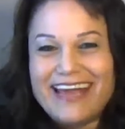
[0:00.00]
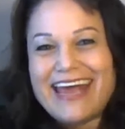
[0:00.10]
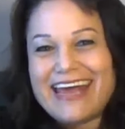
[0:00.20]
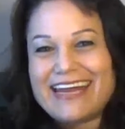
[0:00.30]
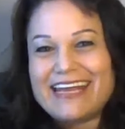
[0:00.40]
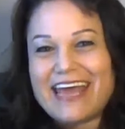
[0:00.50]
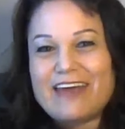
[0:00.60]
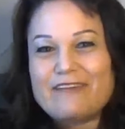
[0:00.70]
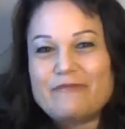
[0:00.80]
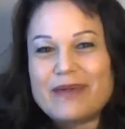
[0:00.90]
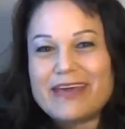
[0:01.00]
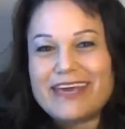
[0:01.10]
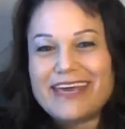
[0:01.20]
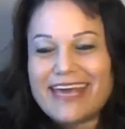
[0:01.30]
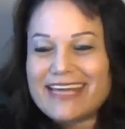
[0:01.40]
Wow. And he gave
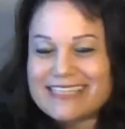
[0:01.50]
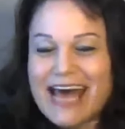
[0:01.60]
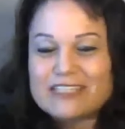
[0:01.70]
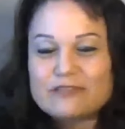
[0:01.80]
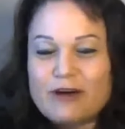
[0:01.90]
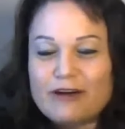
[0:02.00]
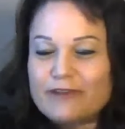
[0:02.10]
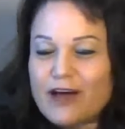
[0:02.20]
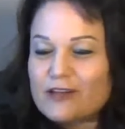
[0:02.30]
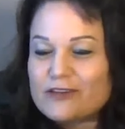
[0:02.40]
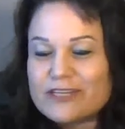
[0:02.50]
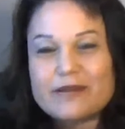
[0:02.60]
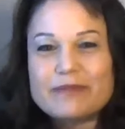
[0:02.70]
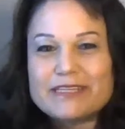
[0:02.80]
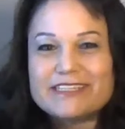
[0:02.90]
me his last twelve dollars
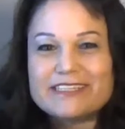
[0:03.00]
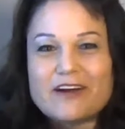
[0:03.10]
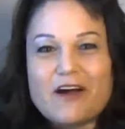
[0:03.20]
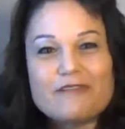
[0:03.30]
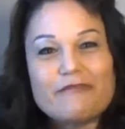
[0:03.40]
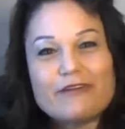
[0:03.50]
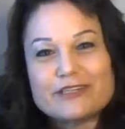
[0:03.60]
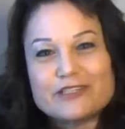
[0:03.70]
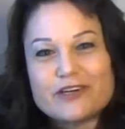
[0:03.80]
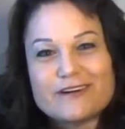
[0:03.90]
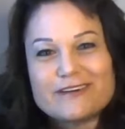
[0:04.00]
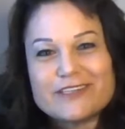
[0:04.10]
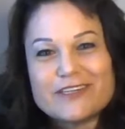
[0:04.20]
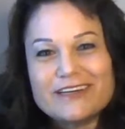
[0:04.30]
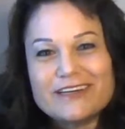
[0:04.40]
and a business card for his church.